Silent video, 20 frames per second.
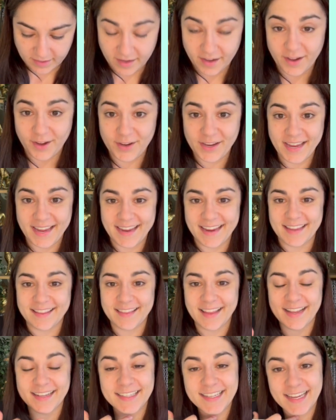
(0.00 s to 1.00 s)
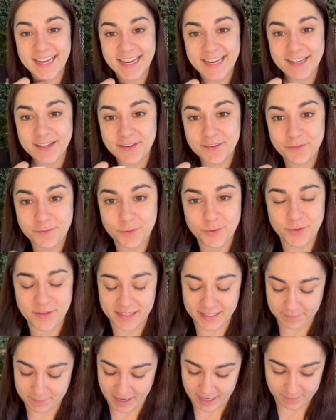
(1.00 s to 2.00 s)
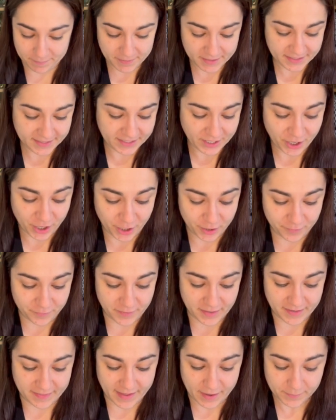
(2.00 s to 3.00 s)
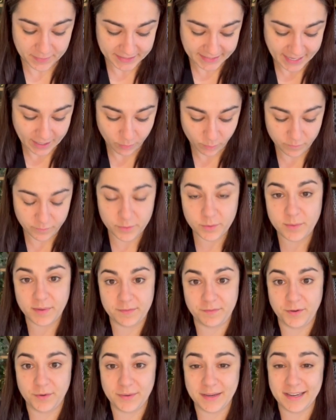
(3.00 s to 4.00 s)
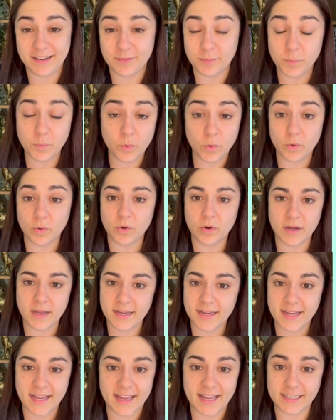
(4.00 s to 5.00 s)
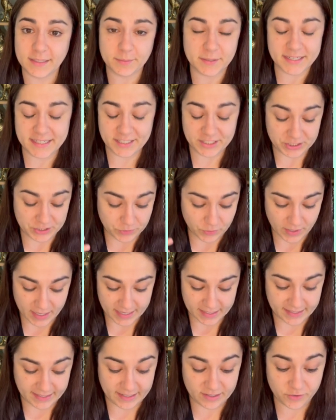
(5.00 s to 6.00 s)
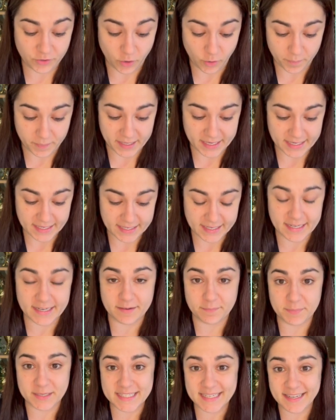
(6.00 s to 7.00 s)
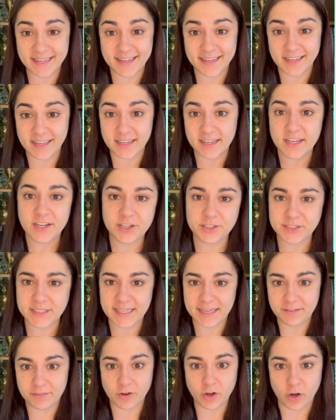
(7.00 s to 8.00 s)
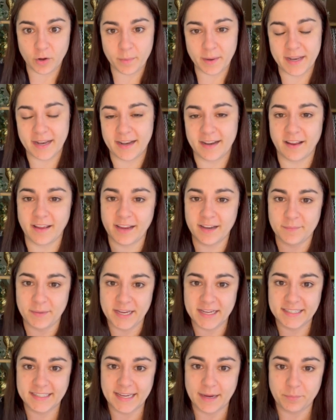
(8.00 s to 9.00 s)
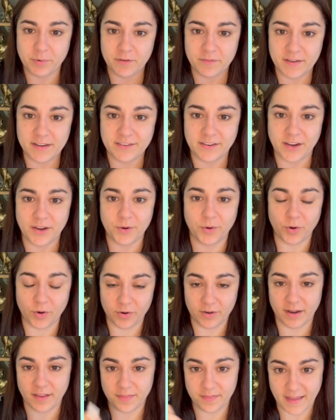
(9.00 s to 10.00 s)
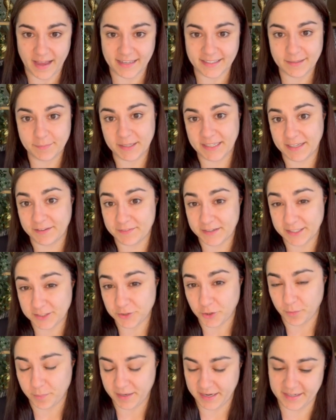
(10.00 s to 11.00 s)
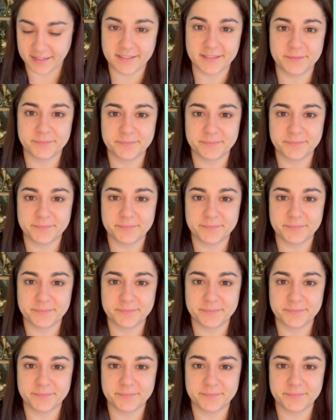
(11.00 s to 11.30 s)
Okay, and that's it for this paper. So hopefully that was helpful. If you need more explanation on any topic in particular, just leave a comment and I can make a separate video on that specific topic.